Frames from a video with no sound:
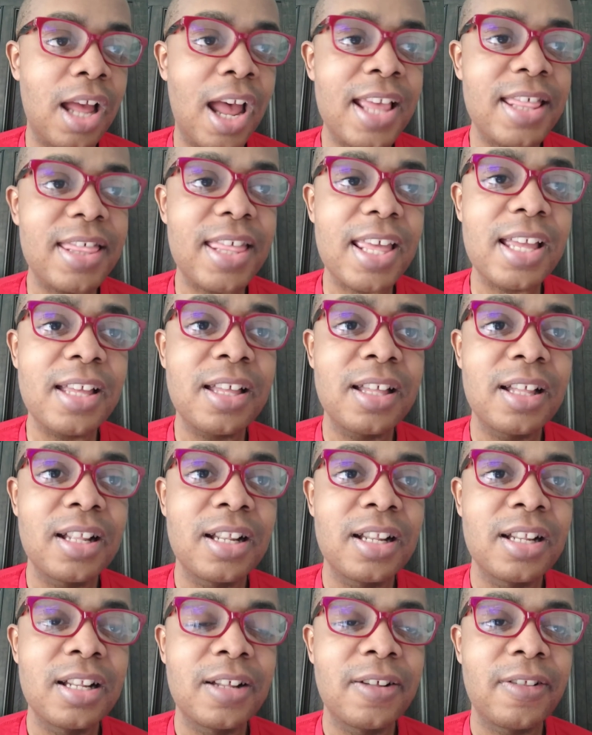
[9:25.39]
I think
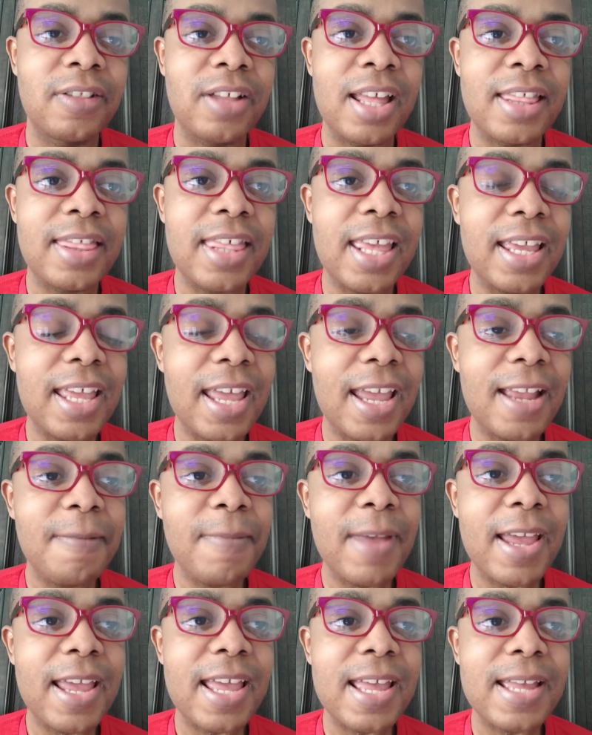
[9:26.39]
I think
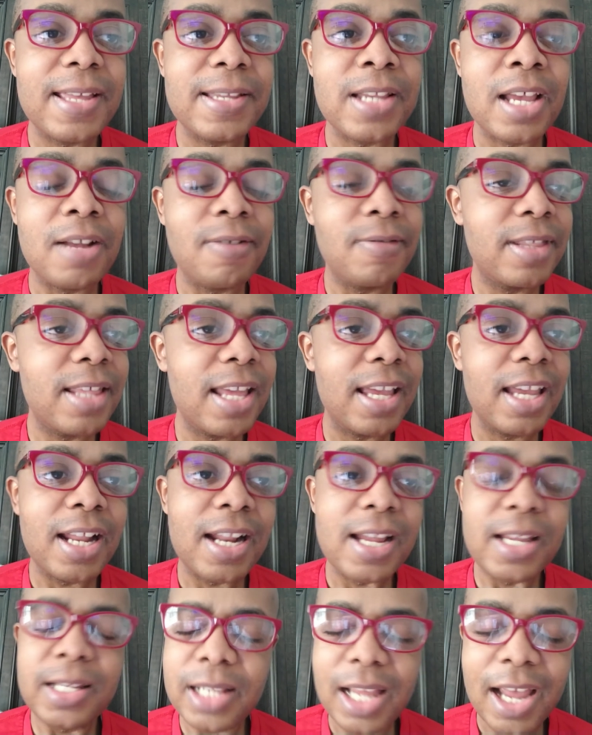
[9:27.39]
anime is. I don't think
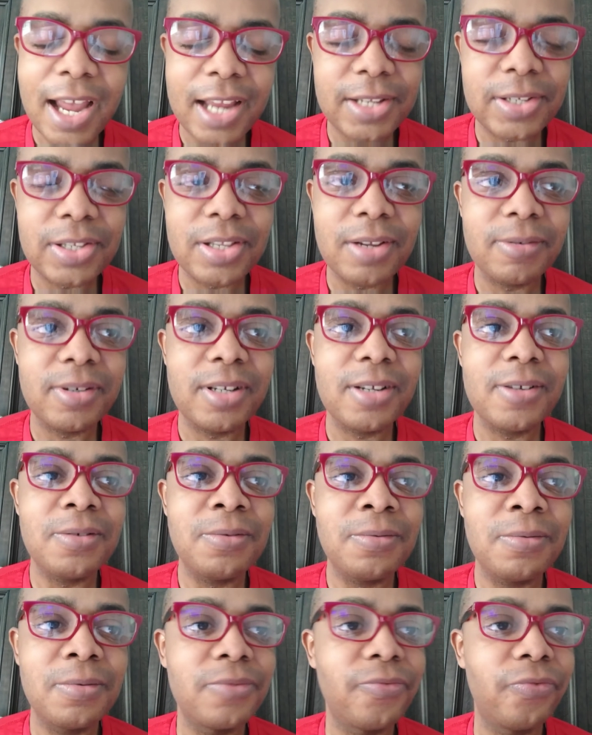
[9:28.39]
it is. I just don't
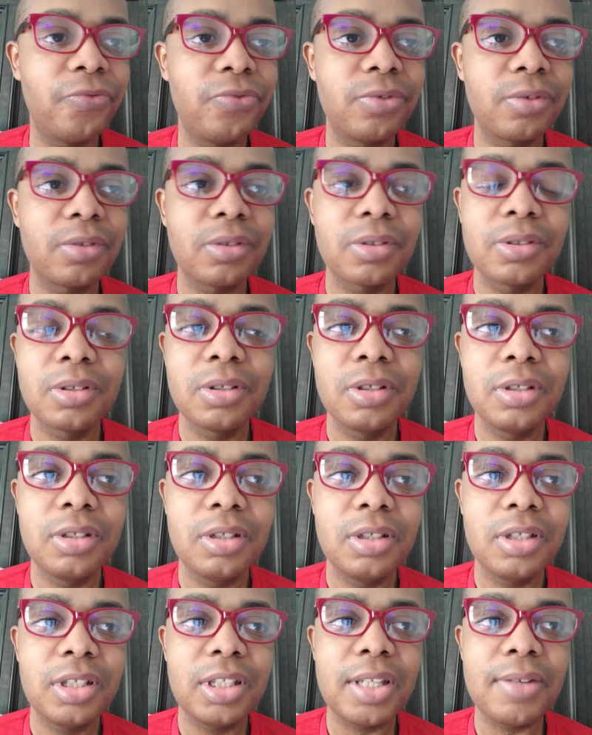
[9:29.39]
know.
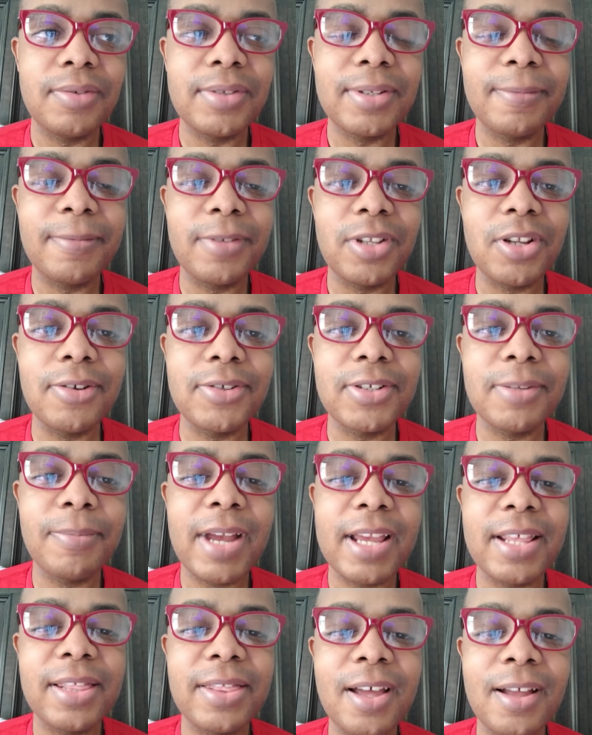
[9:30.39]
Those are those are
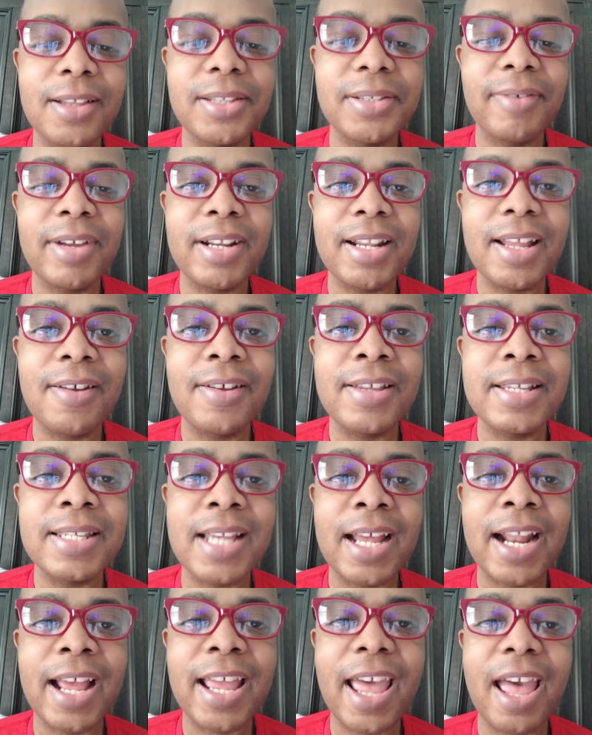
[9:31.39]
my thoughts right now.
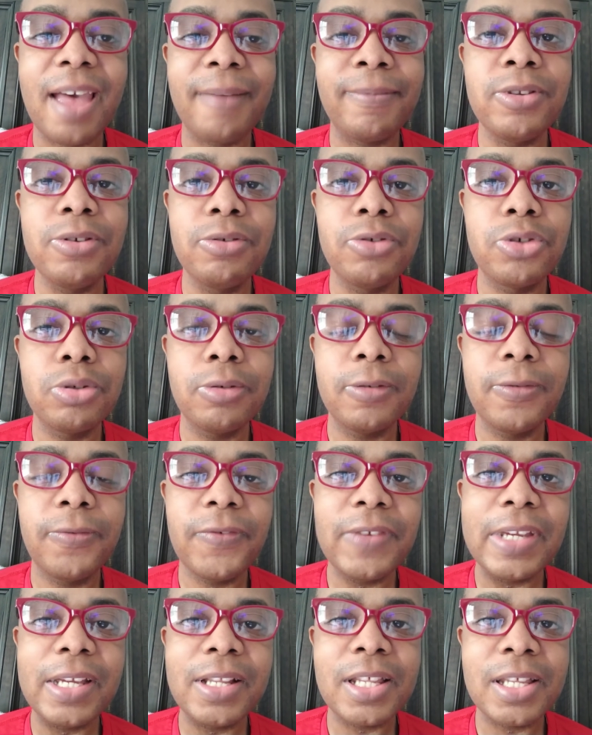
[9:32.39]
Is that I have neutral
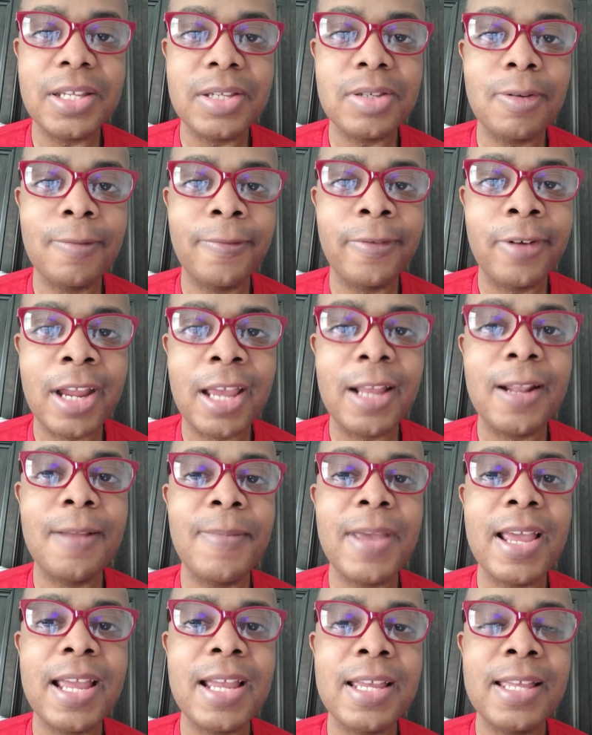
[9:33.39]
feelings over
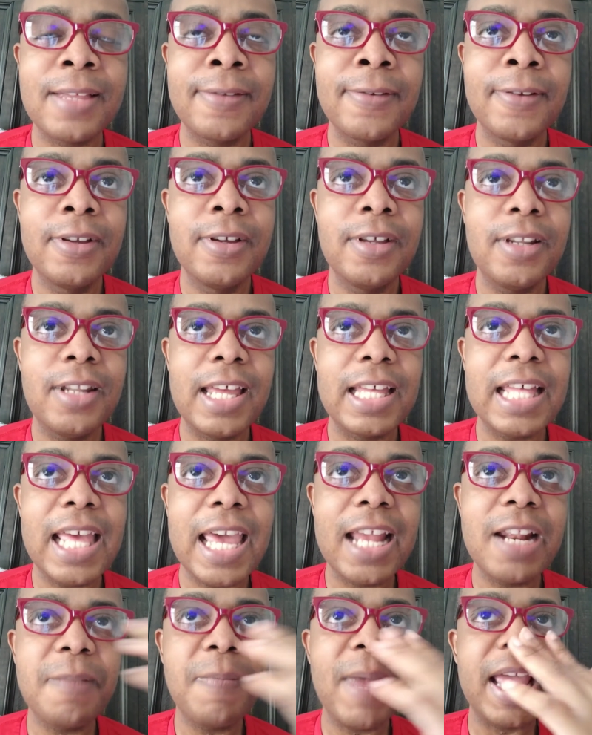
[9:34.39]
anime, like
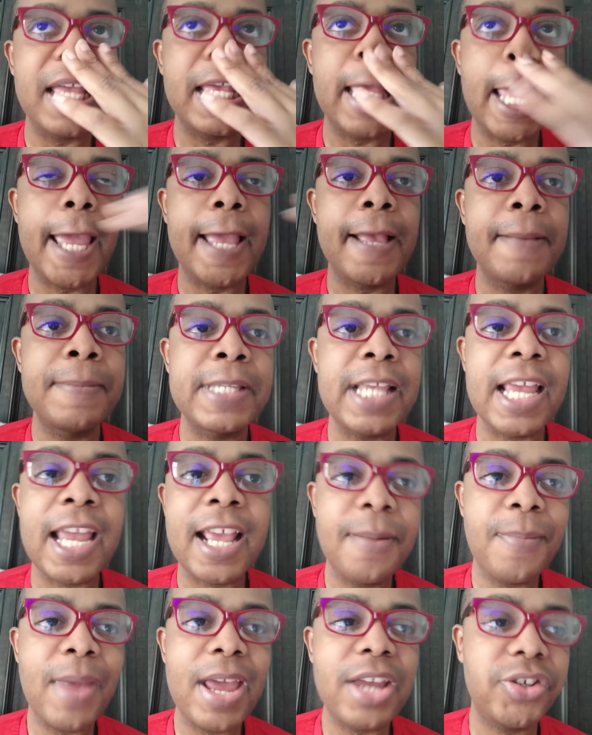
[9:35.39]
anime games,
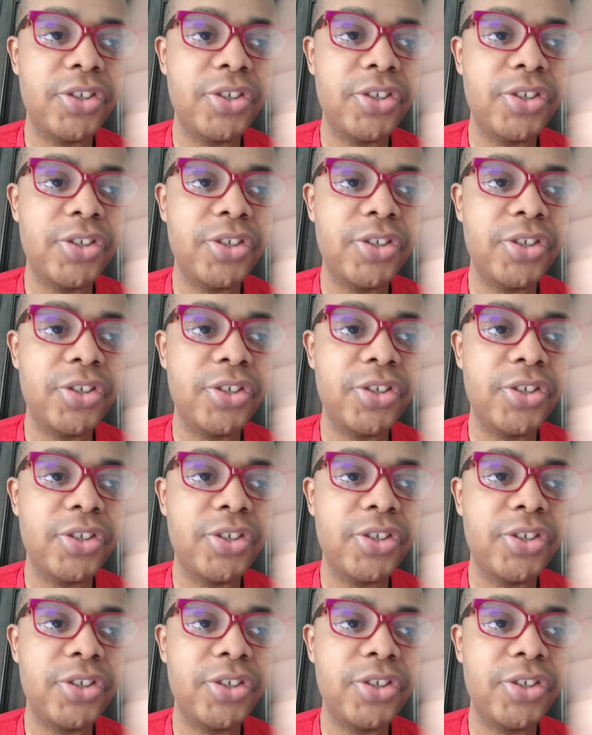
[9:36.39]
anime